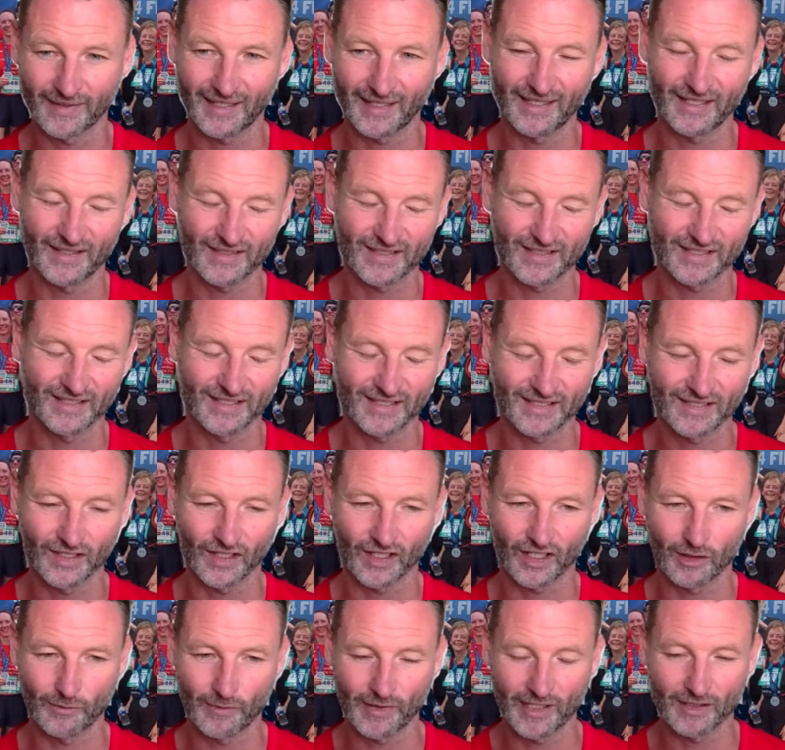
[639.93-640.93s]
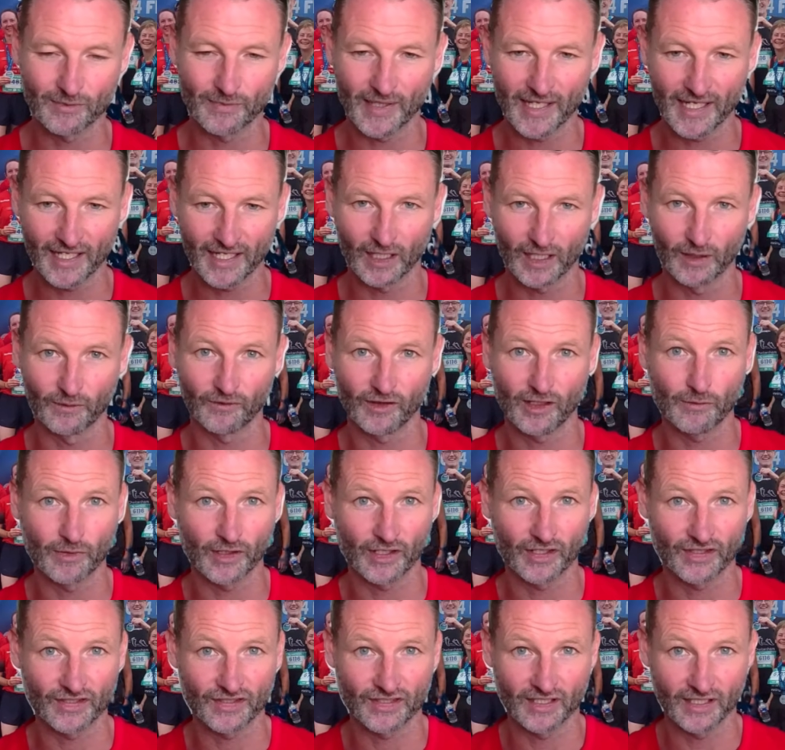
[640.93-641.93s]
I know it's not going to be as bad, hopefully,
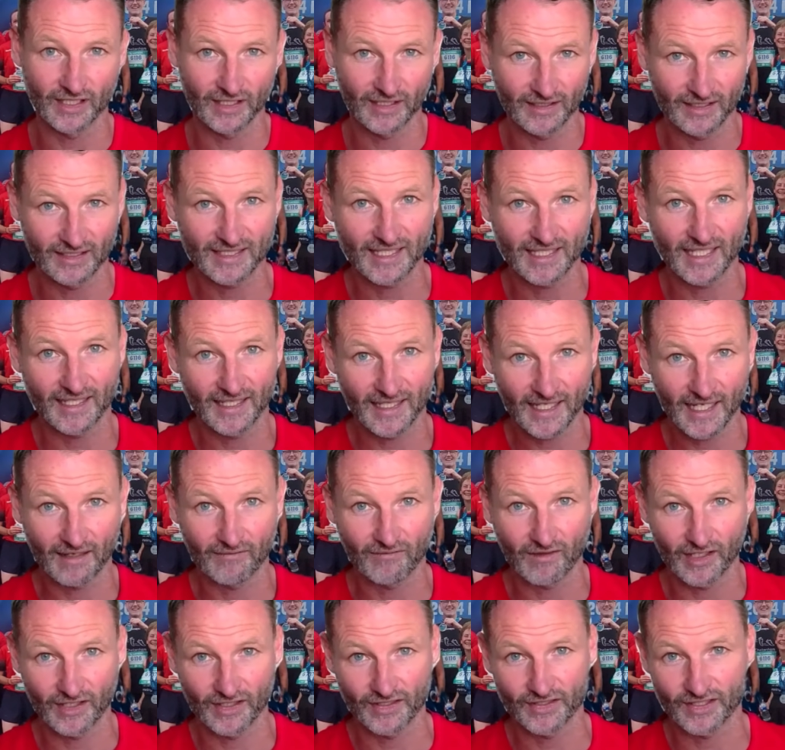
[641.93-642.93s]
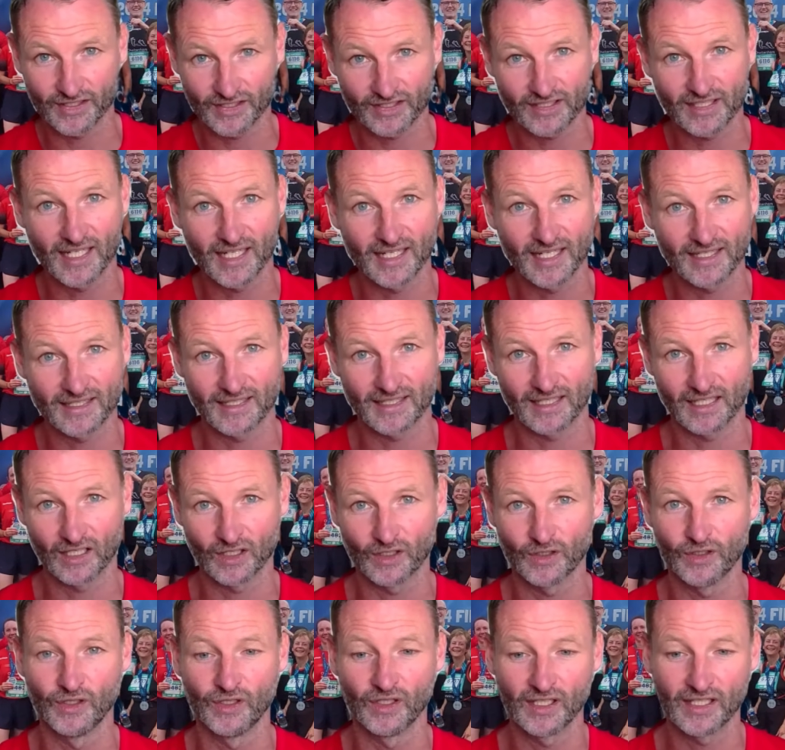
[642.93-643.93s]
because the 10K runners are starting a
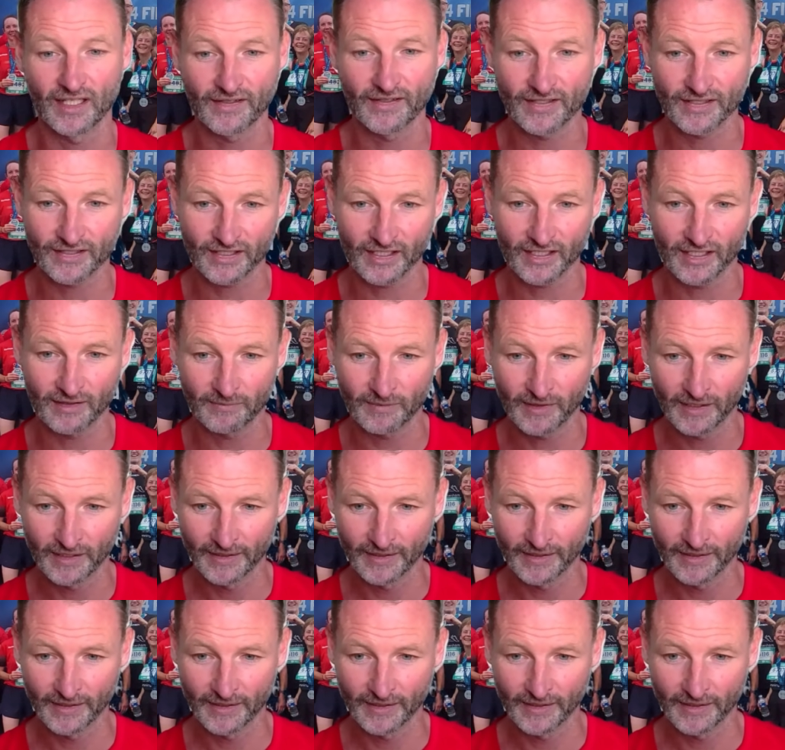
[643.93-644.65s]
lot earlier this time.